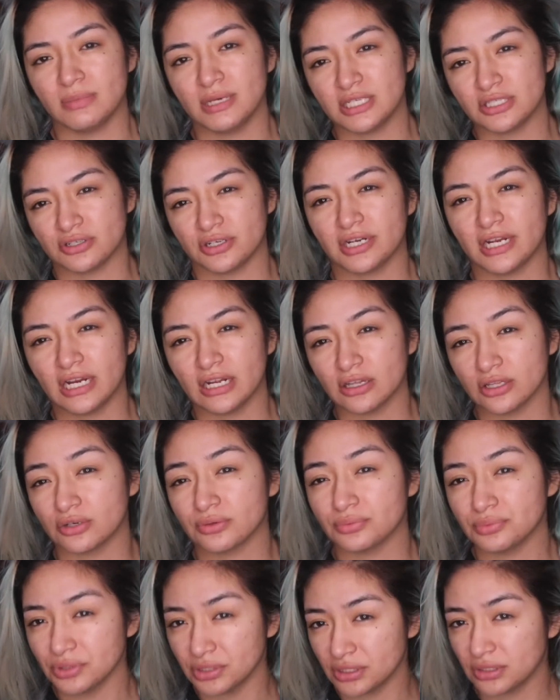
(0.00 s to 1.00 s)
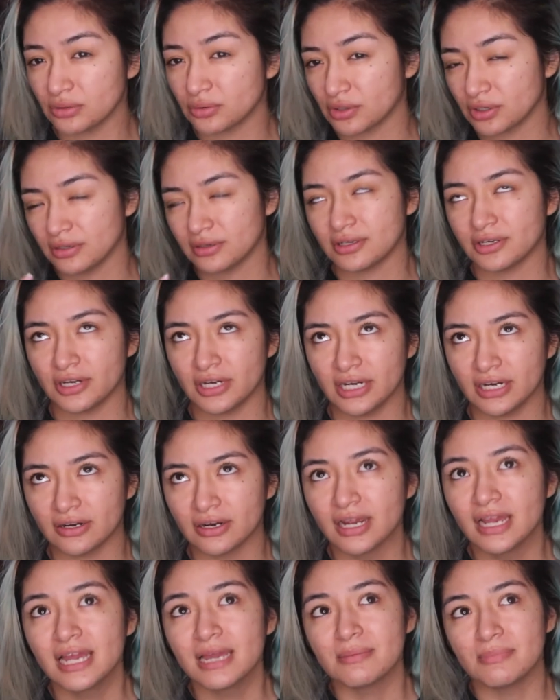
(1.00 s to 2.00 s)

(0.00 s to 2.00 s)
makes your hair look really, or your hair,